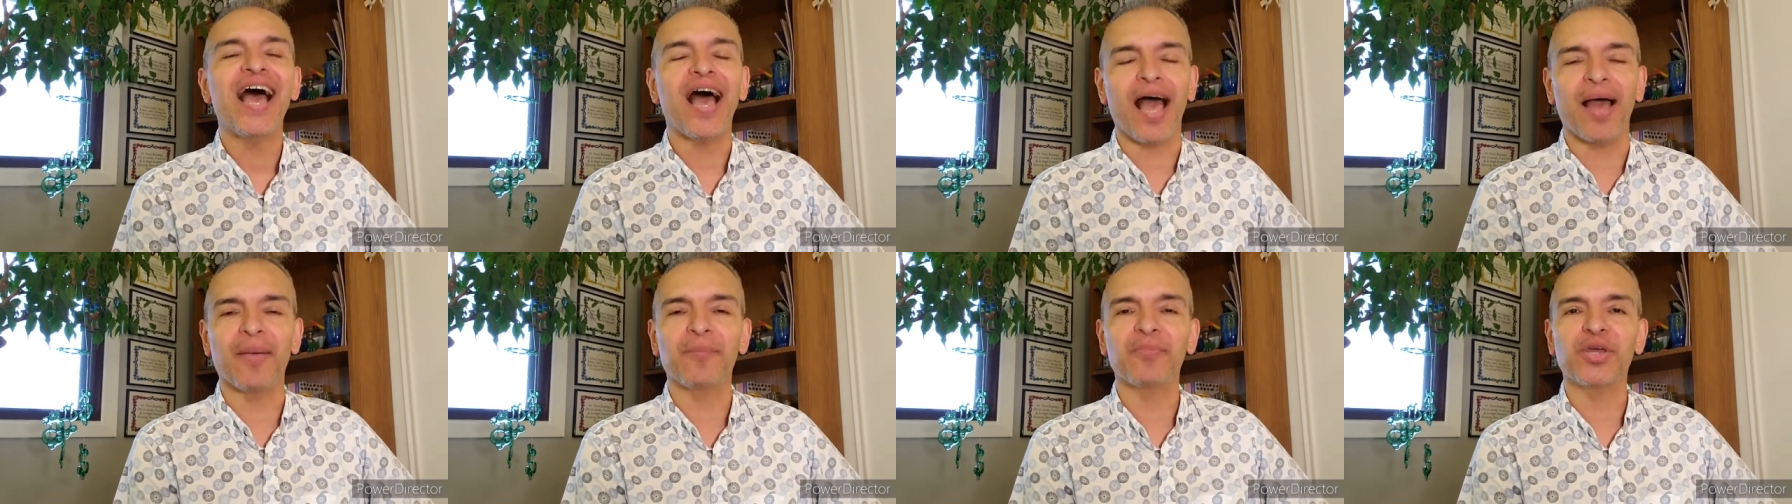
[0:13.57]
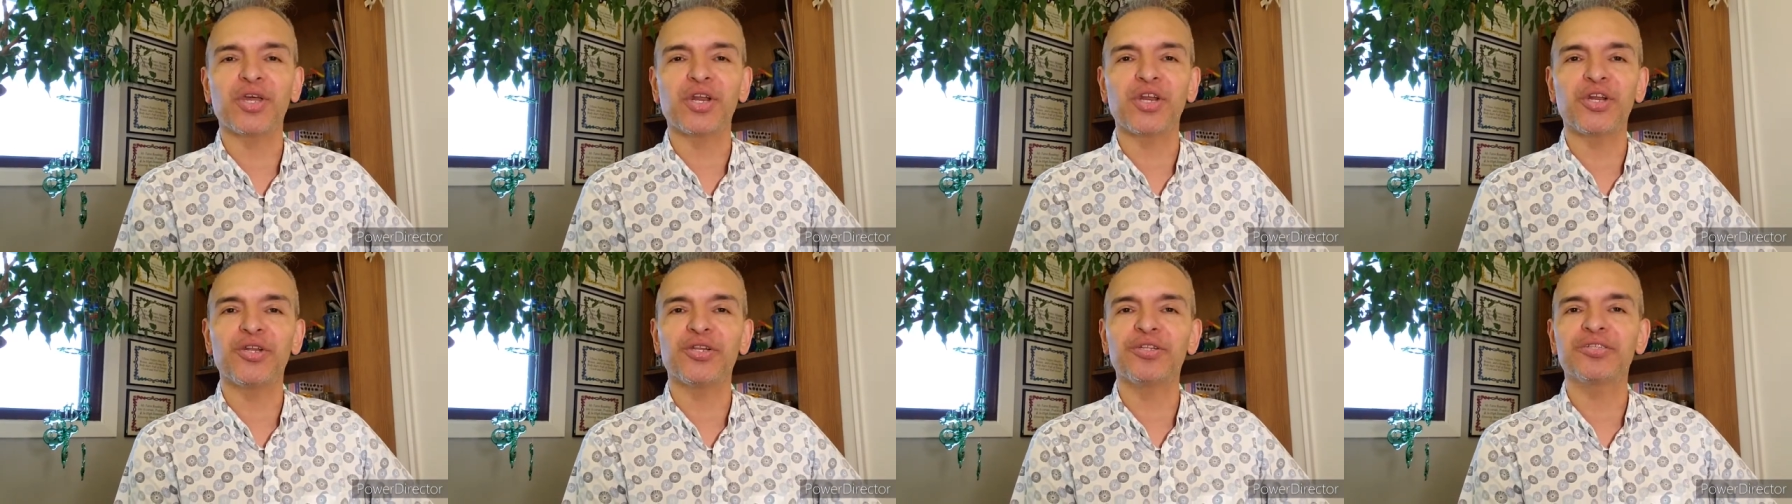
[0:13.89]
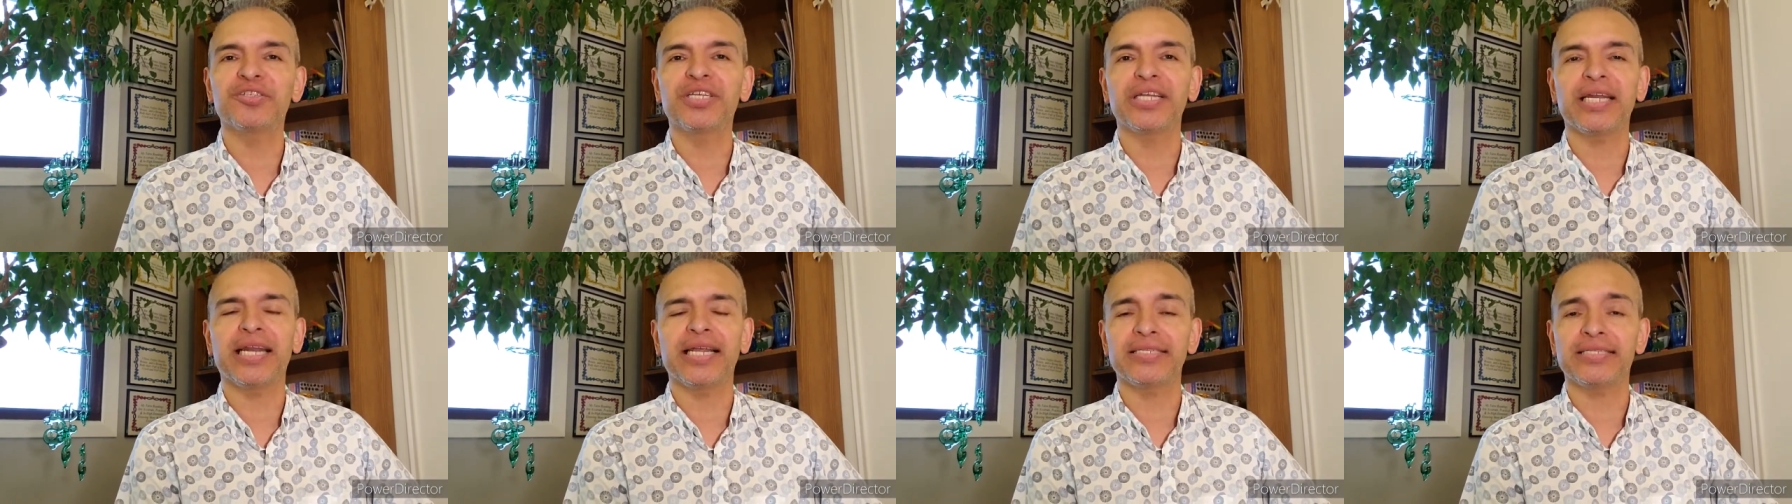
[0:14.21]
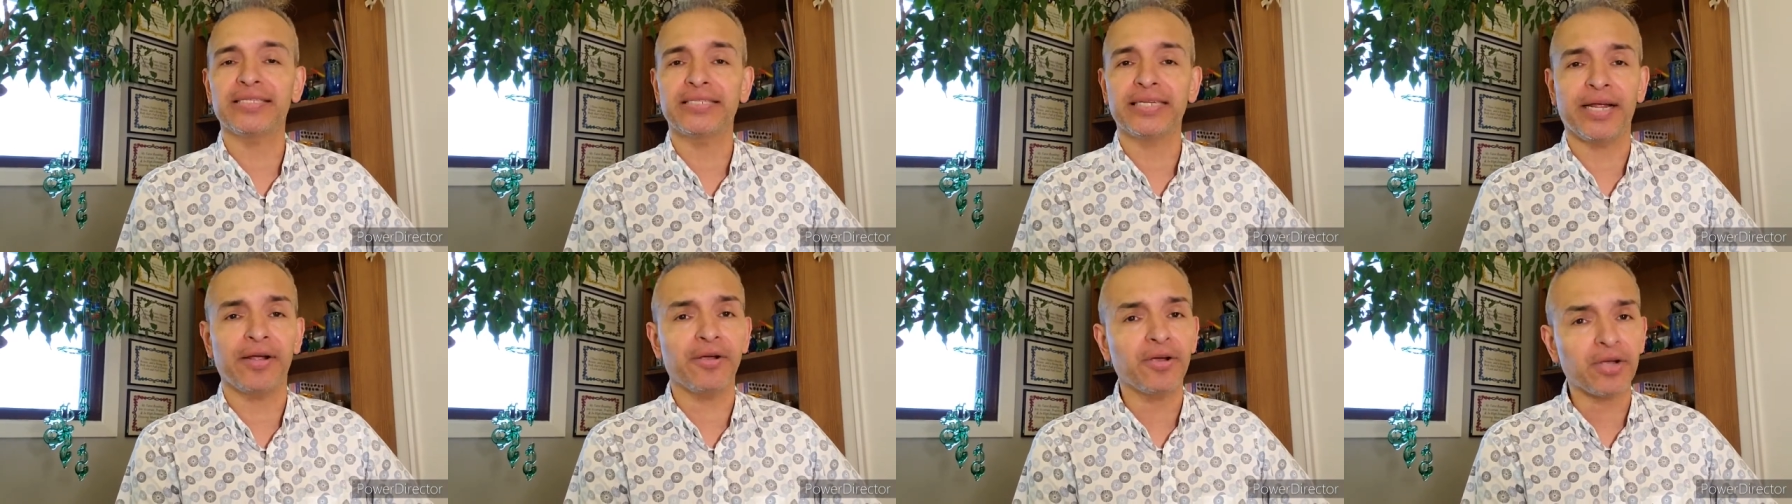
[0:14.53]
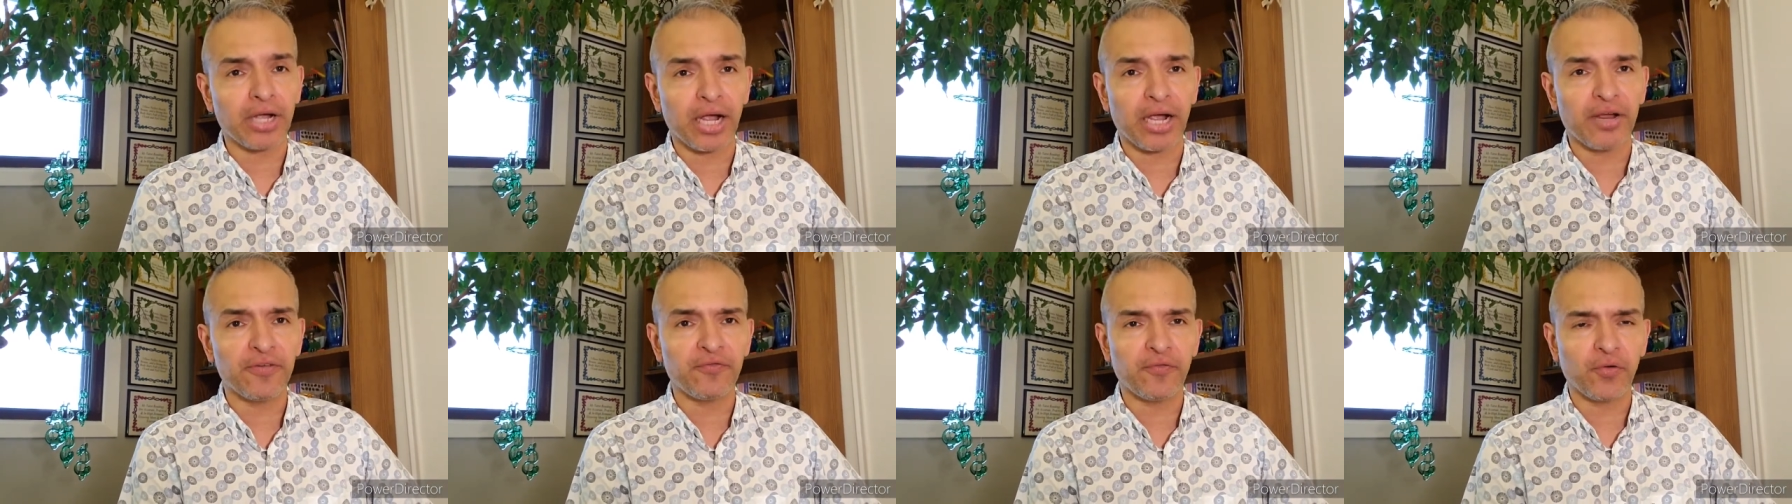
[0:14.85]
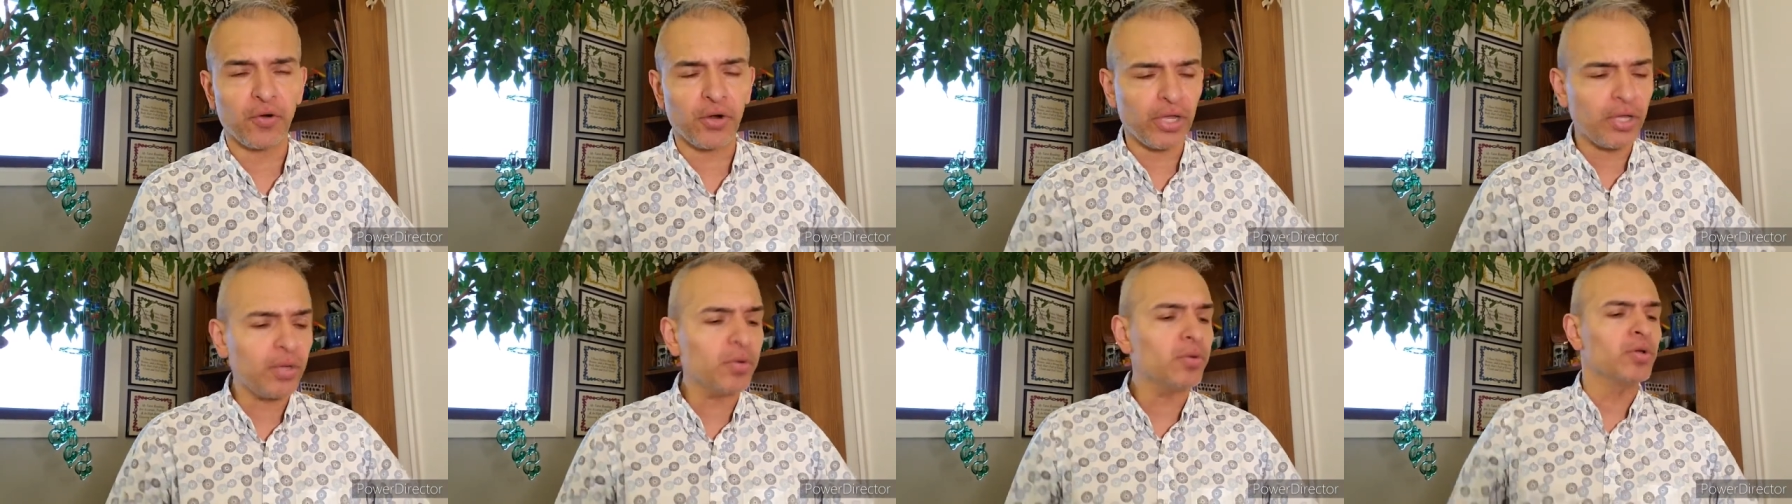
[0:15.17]
I'm going to do today's tarot card
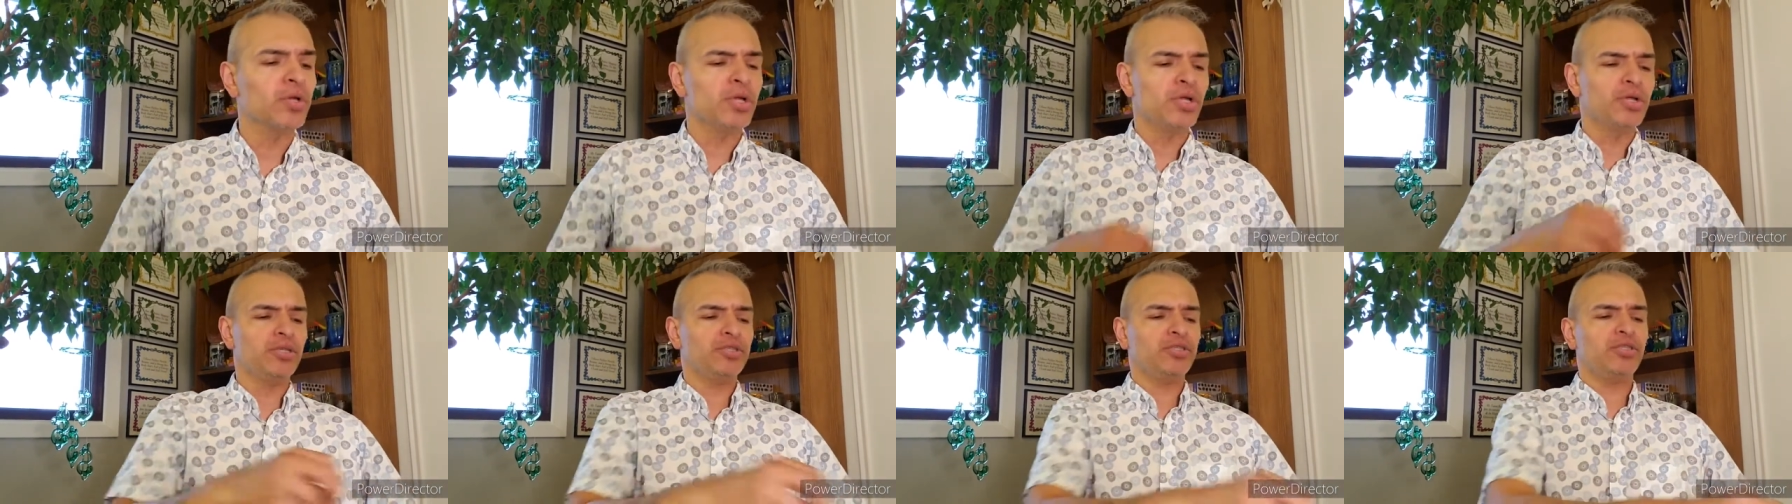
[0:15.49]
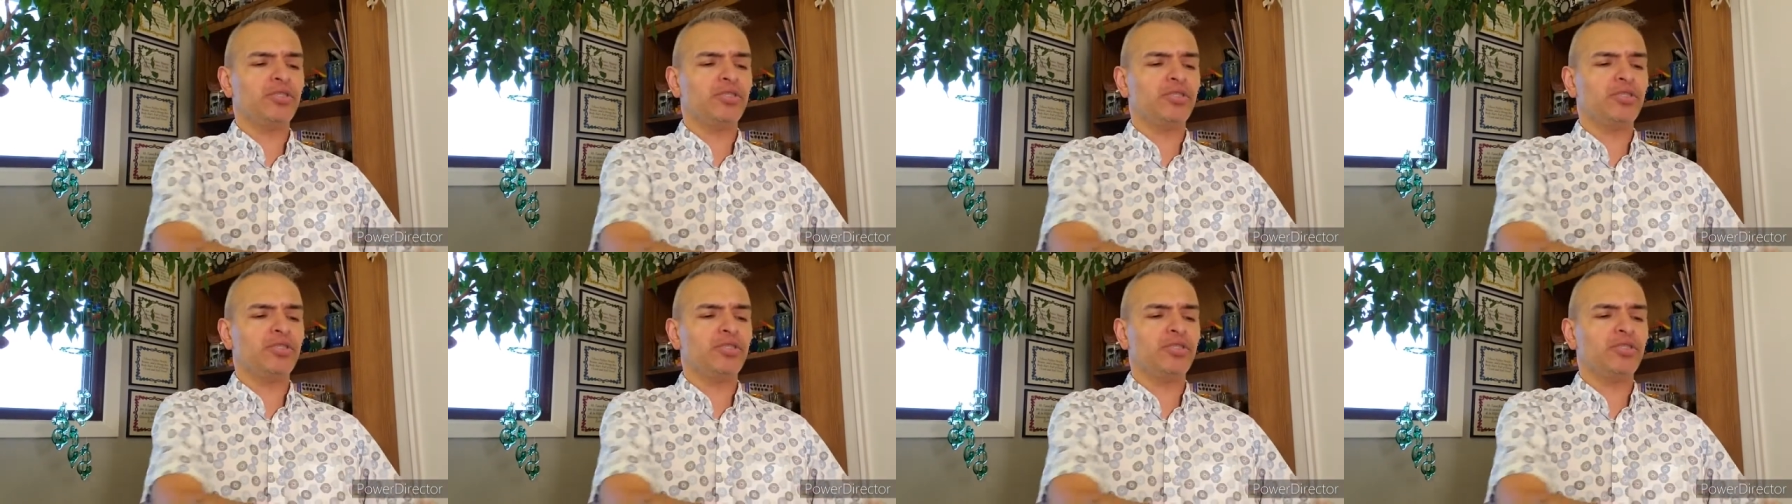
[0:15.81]
for you,